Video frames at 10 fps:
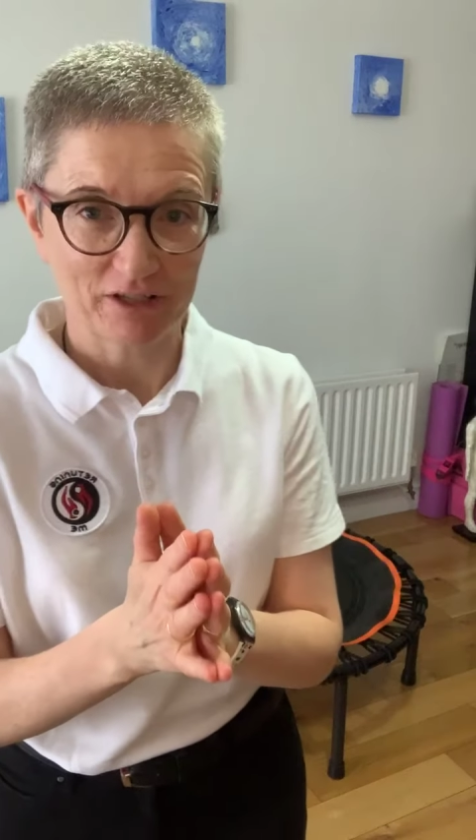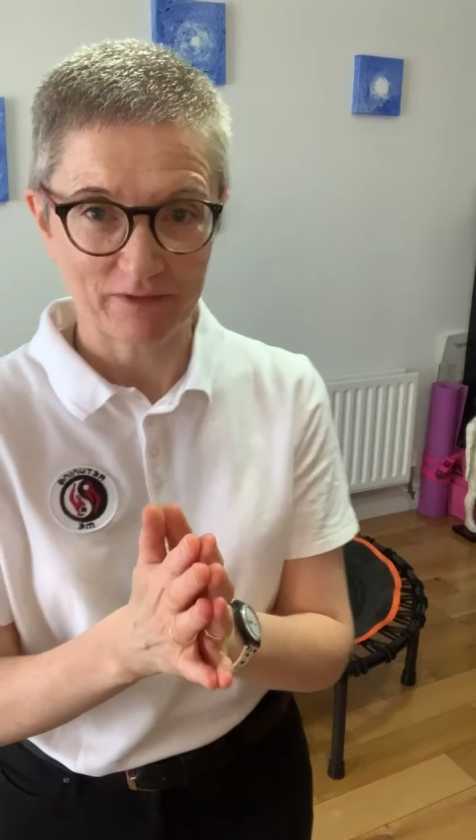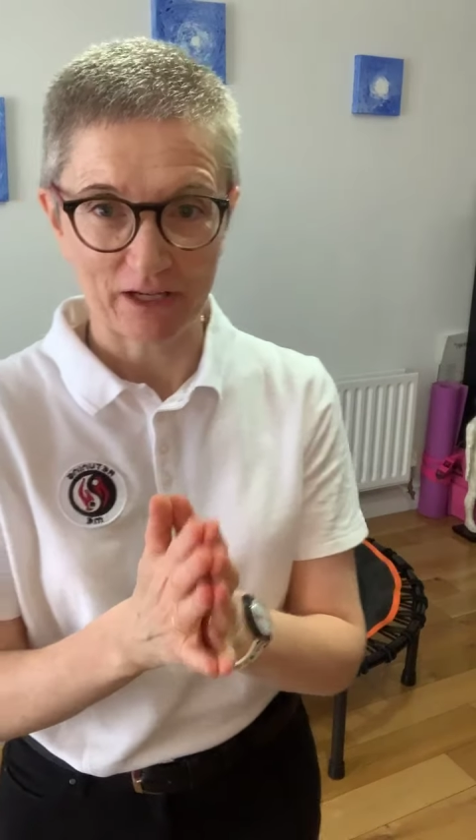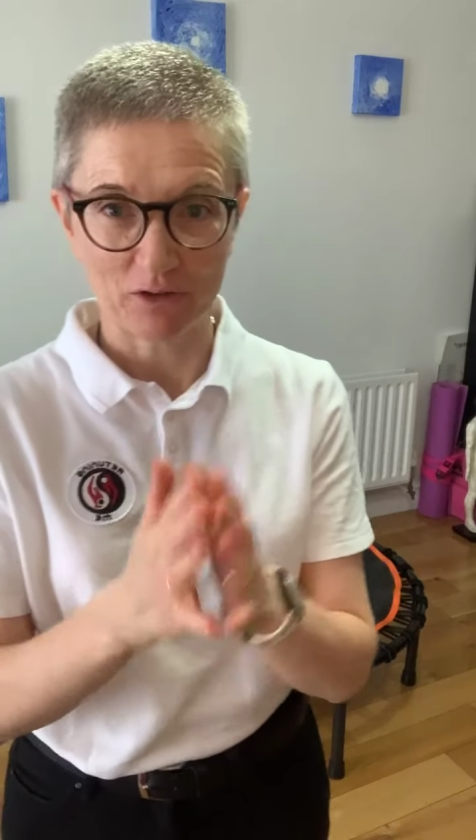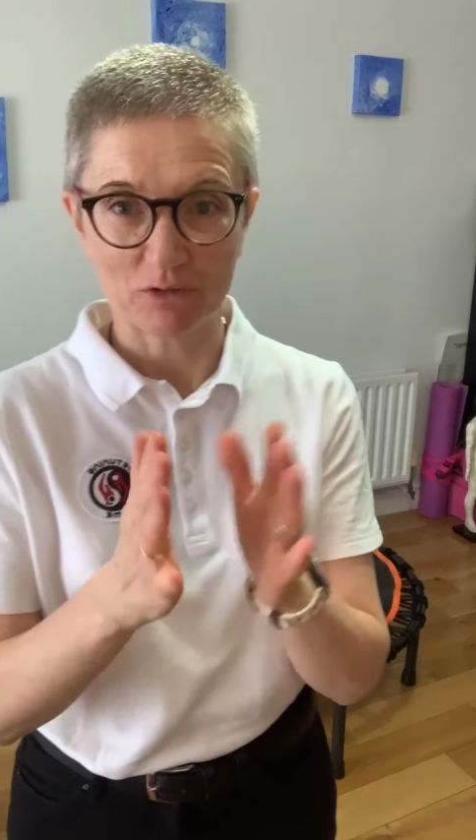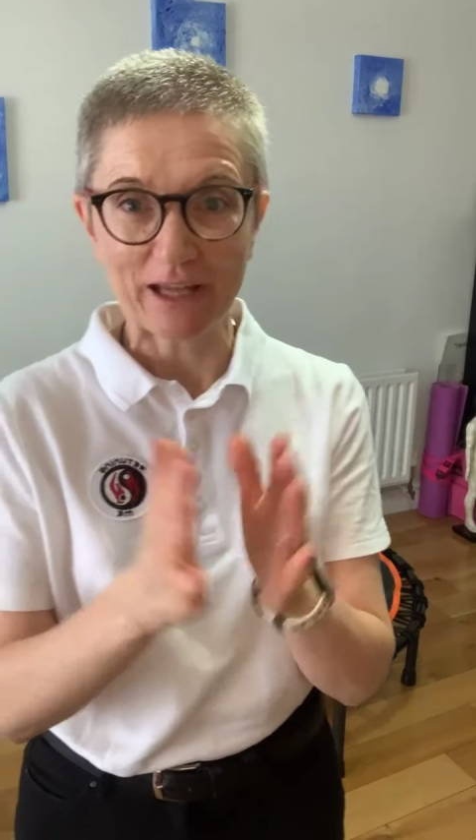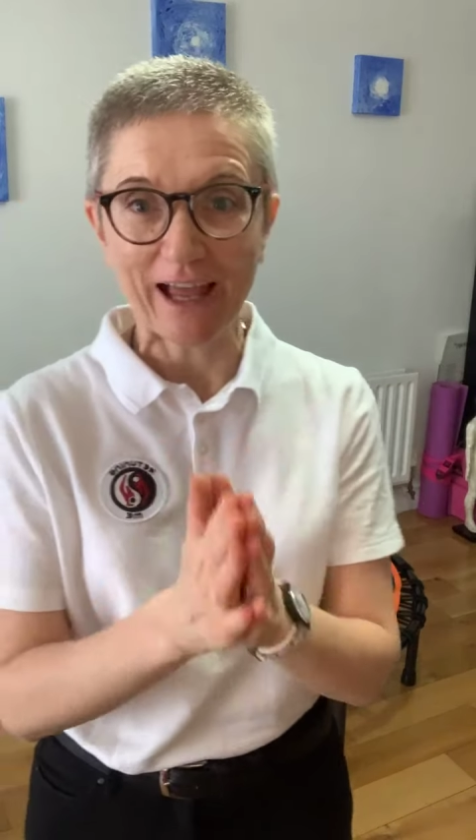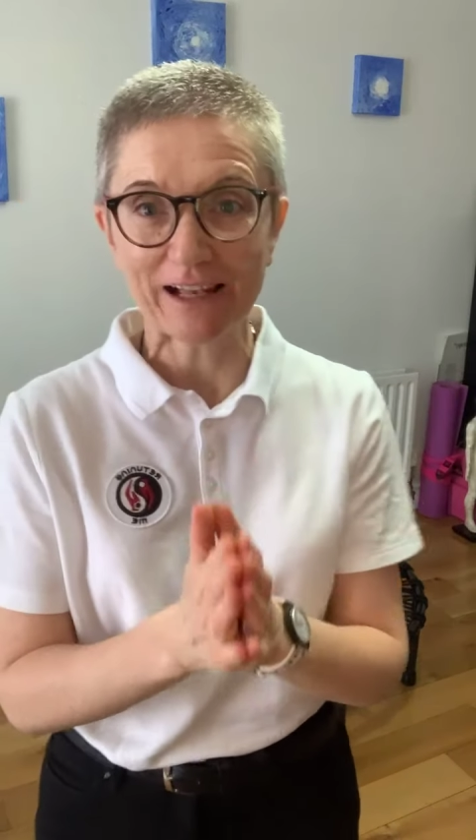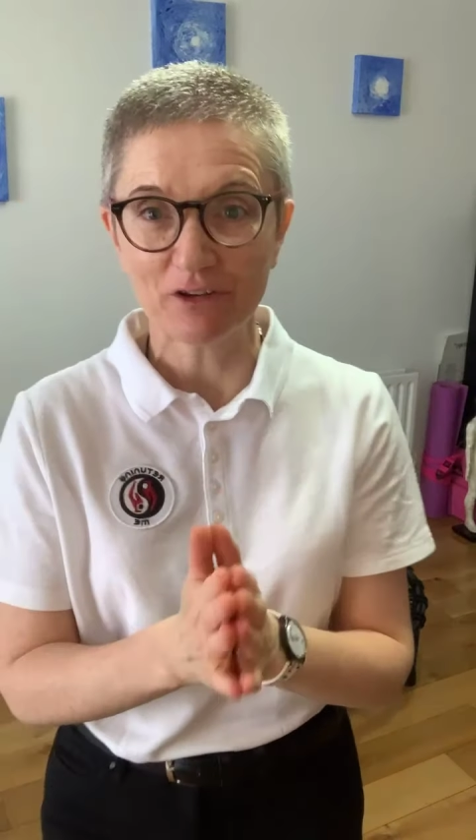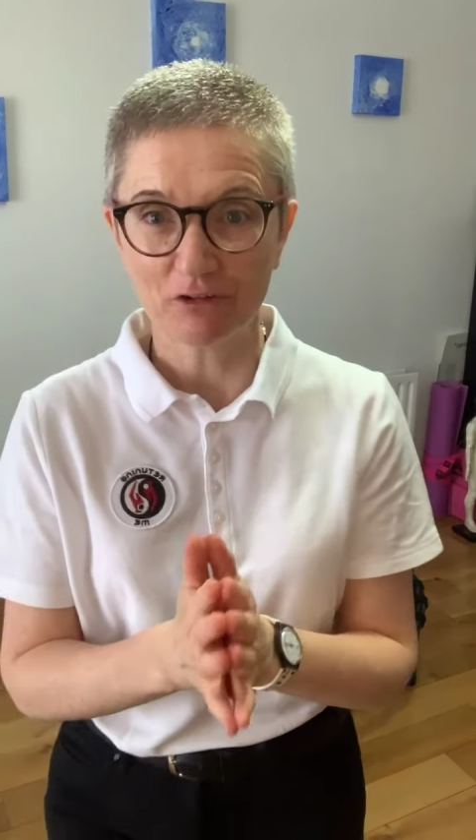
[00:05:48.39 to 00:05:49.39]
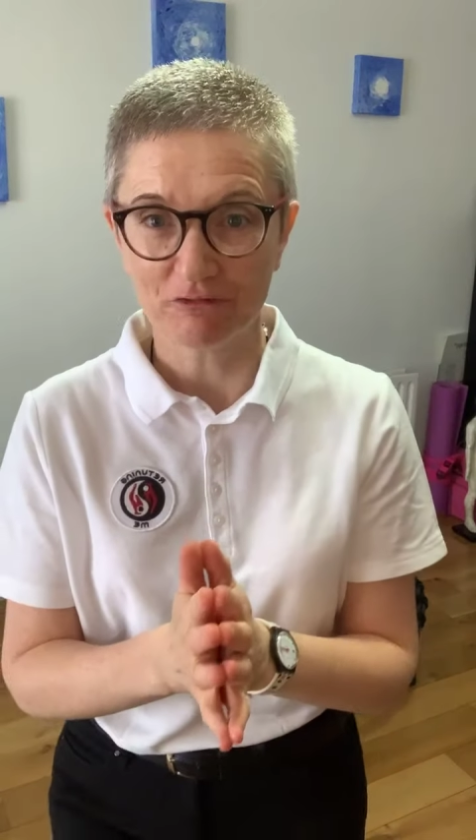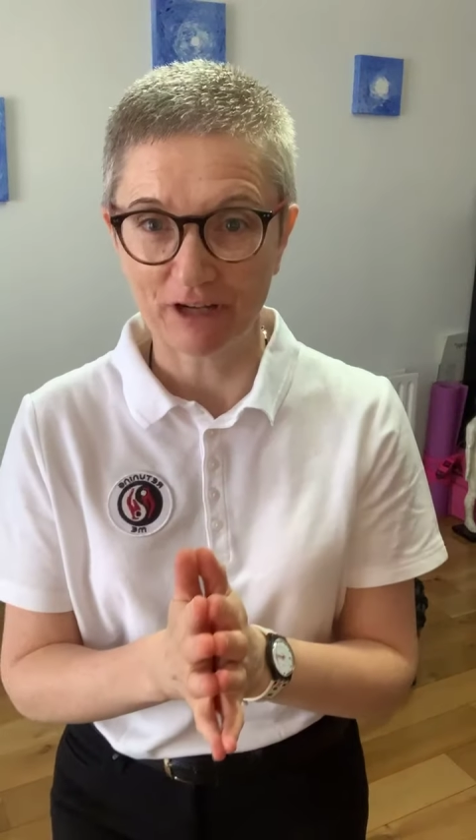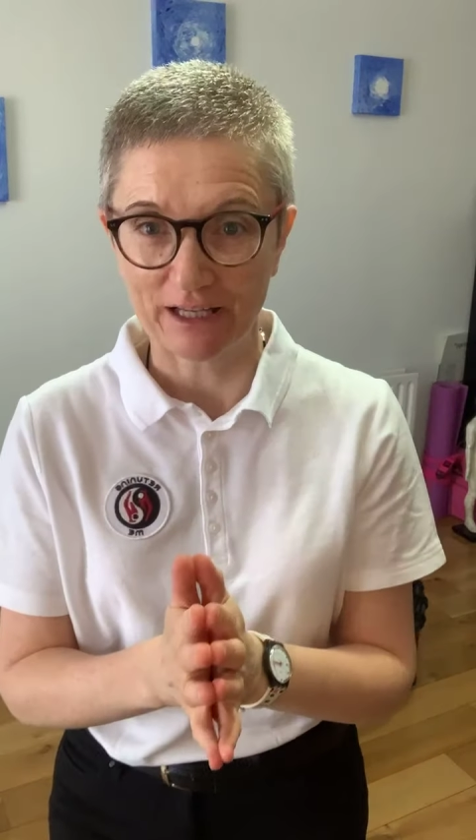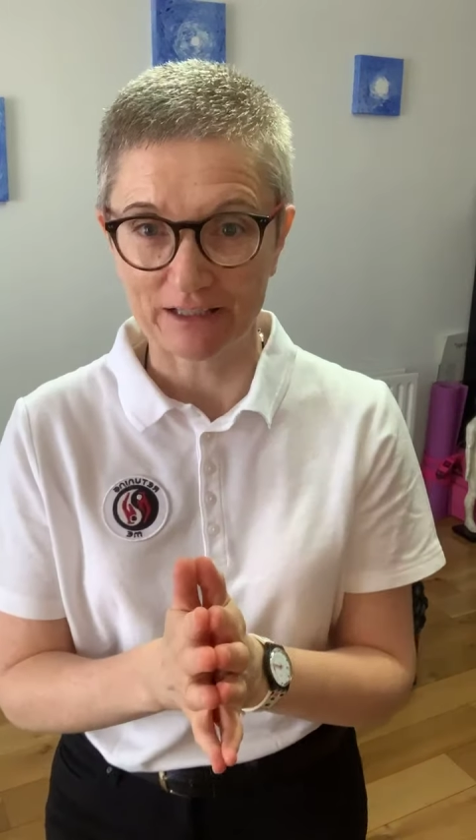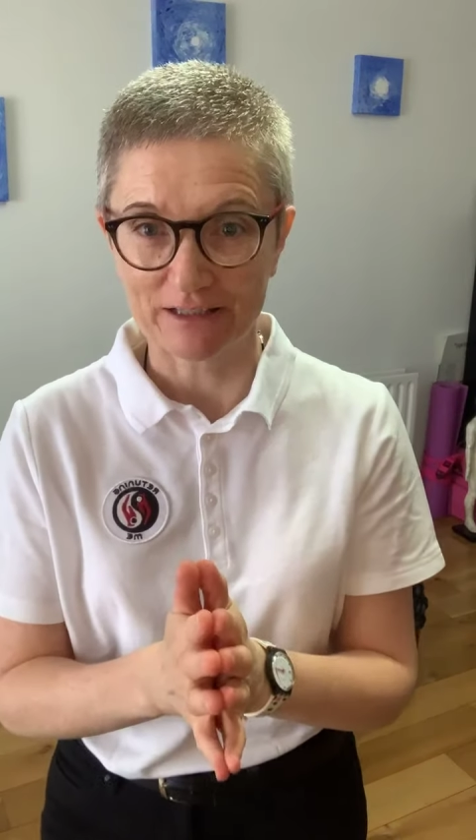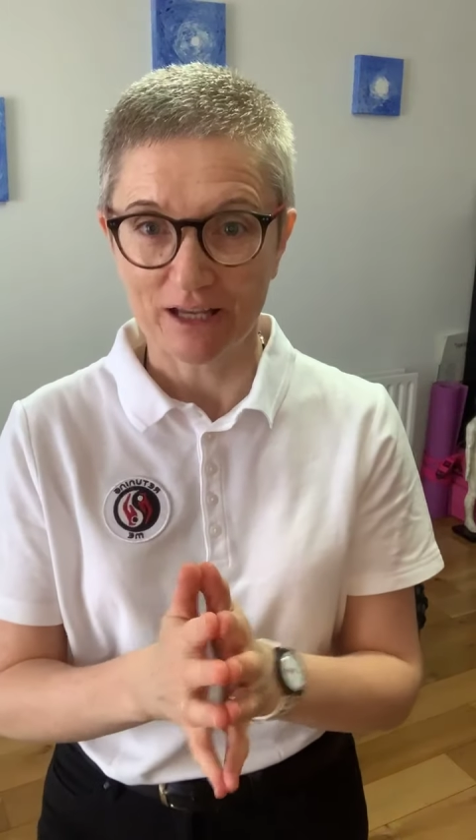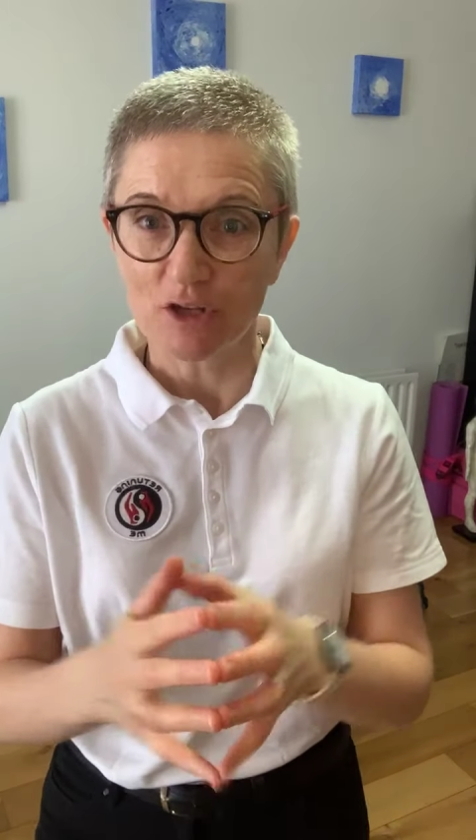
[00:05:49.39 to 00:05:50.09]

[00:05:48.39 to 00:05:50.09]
video. Tell your friends.